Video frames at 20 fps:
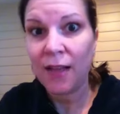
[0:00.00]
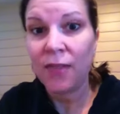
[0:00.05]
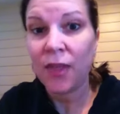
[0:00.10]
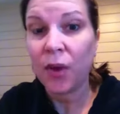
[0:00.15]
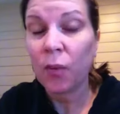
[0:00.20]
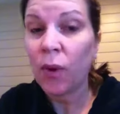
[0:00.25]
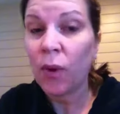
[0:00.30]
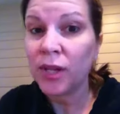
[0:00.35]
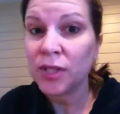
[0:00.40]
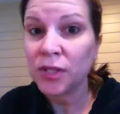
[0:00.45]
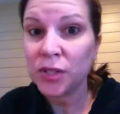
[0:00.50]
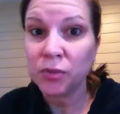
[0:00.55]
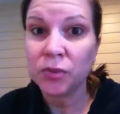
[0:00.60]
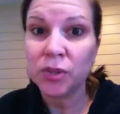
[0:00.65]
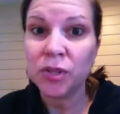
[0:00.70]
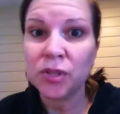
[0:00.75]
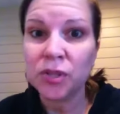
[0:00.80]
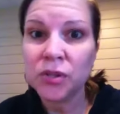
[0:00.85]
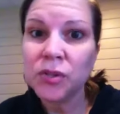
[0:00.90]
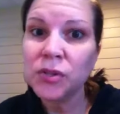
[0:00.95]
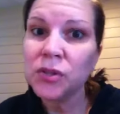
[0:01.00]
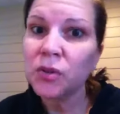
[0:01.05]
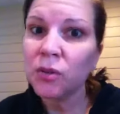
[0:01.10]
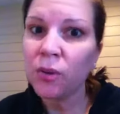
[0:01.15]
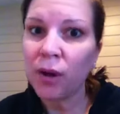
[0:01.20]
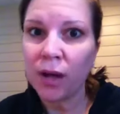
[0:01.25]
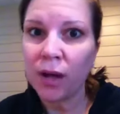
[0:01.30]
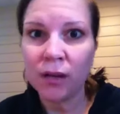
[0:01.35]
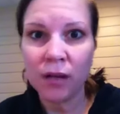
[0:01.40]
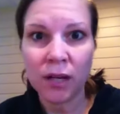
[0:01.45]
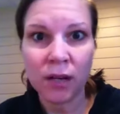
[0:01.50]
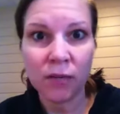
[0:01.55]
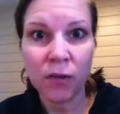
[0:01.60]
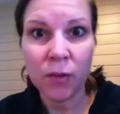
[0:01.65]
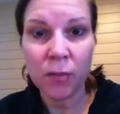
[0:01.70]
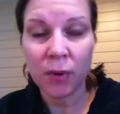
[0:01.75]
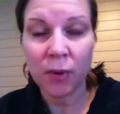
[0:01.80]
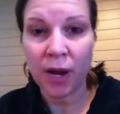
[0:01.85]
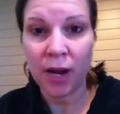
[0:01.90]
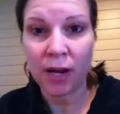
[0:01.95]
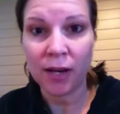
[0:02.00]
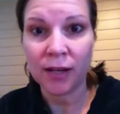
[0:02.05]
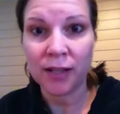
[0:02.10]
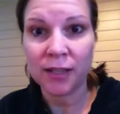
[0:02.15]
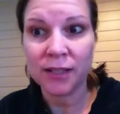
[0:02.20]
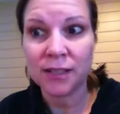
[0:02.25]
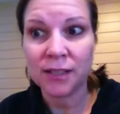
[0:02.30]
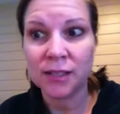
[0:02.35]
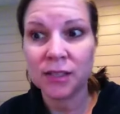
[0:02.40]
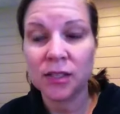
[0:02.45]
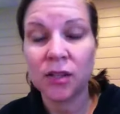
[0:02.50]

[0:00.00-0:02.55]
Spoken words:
They want to reduce the quality of the product